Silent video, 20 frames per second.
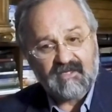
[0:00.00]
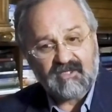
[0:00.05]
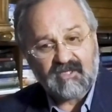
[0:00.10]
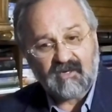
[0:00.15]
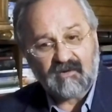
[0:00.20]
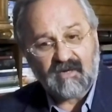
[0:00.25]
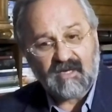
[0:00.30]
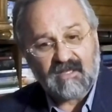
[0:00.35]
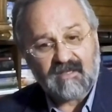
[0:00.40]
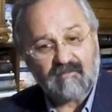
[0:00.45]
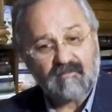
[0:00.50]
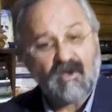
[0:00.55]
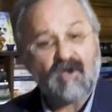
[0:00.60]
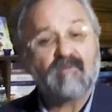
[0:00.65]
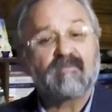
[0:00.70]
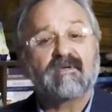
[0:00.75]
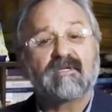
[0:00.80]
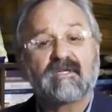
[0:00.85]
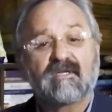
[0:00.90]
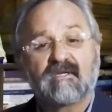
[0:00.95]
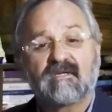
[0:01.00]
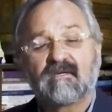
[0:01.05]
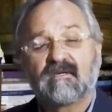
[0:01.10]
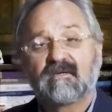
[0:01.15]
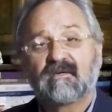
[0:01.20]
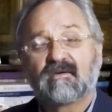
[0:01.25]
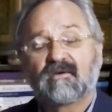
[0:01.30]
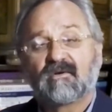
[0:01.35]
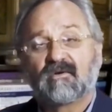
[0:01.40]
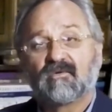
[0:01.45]
So at the moment,
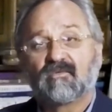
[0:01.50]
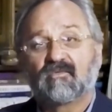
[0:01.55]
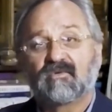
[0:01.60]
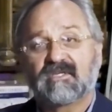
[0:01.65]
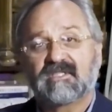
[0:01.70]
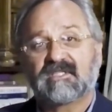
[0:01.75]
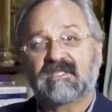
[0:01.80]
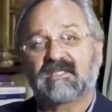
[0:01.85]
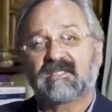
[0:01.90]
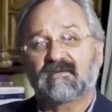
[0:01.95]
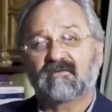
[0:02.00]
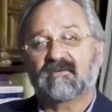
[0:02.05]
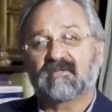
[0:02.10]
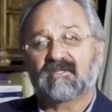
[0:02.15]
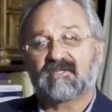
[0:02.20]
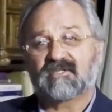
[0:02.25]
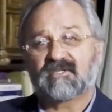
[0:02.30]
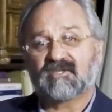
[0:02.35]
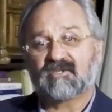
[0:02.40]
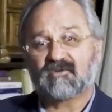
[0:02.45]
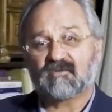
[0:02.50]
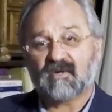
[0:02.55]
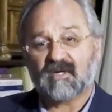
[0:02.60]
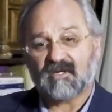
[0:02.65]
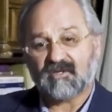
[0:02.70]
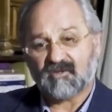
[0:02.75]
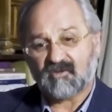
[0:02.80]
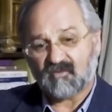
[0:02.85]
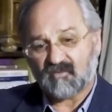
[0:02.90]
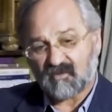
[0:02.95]
we're sitting with a
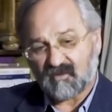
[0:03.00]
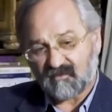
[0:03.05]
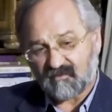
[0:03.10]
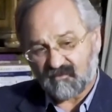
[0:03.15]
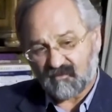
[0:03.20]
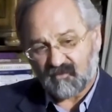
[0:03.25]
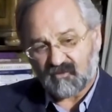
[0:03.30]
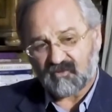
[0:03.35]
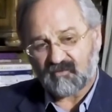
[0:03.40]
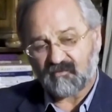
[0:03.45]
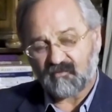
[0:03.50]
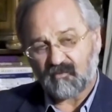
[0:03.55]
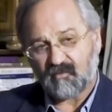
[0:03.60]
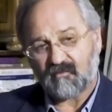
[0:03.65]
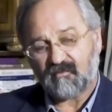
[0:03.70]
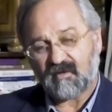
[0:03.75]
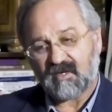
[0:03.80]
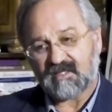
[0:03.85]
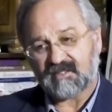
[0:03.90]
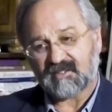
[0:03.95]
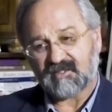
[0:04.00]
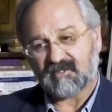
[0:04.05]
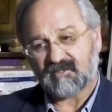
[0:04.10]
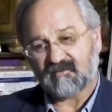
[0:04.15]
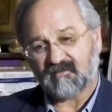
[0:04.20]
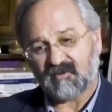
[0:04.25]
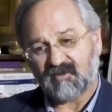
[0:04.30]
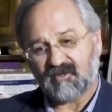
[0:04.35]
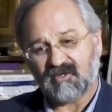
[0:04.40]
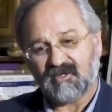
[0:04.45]
situation with the four phases
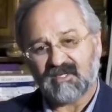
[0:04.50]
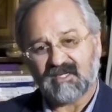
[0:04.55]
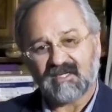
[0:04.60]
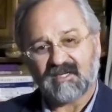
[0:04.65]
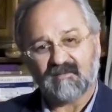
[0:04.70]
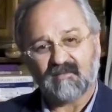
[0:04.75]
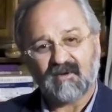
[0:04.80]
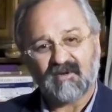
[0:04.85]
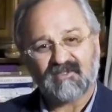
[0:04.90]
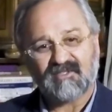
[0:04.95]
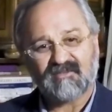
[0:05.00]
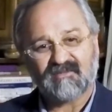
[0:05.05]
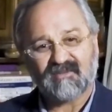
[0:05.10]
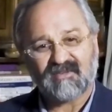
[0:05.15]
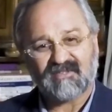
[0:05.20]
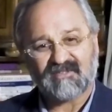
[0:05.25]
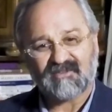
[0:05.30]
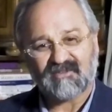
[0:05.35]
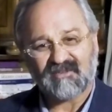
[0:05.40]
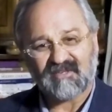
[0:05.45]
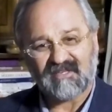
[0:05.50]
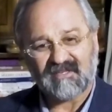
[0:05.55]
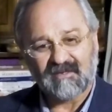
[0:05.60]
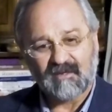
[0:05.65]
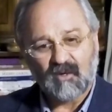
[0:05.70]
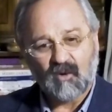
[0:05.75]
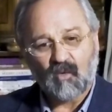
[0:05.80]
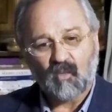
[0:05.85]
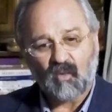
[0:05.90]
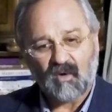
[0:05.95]
of learning, and most of us are in
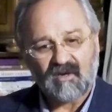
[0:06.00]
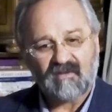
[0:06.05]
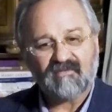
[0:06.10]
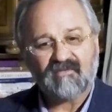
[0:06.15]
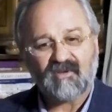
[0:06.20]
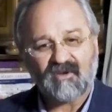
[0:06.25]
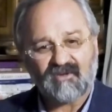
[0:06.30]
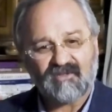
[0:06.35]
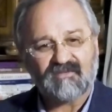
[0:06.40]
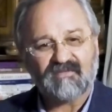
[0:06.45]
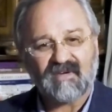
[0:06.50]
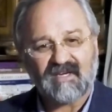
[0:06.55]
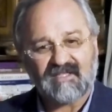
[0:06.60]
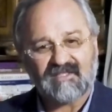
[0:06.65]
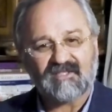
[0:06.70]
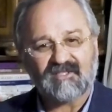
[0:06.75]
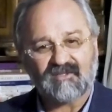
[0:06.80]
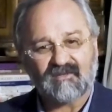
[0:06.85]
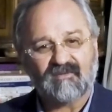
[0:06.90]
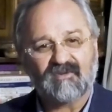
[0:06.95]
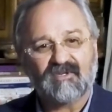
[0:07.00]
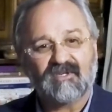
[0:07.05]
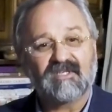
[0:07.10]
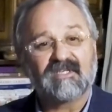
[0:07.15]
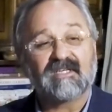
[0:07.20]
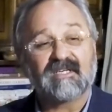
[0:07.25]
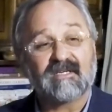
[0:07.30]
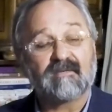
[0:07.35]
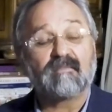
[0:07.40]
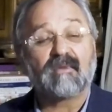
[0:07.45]
one of those phases of
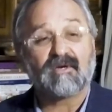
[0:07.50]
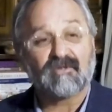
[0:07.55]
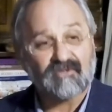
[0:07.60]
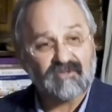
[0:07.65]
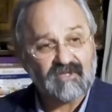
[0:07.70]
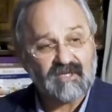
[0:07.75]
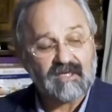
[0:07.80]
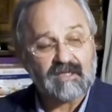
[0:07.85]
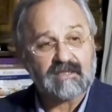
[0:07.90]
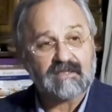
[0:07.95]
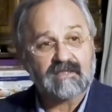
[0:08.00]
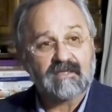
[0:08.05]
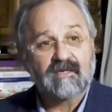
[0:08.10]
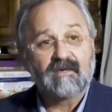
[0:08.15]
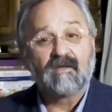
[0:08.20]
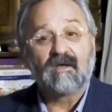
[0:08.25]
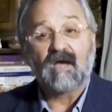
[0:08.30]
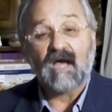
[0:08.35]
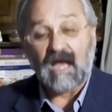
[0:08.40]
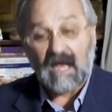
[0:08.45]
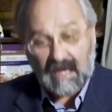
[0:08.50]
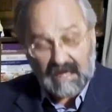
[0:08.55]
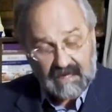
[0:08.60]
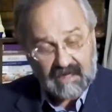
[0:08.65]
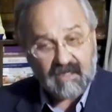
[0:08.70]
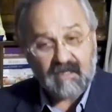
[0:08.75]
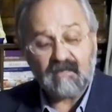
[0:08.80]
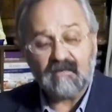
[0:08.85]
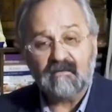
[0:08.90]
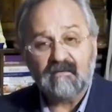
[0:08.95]
learning in most things.
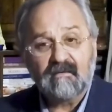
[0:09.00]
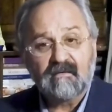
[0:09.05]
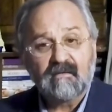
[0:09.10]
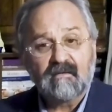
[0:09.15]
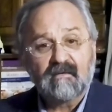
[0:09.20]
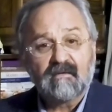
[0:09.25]
A,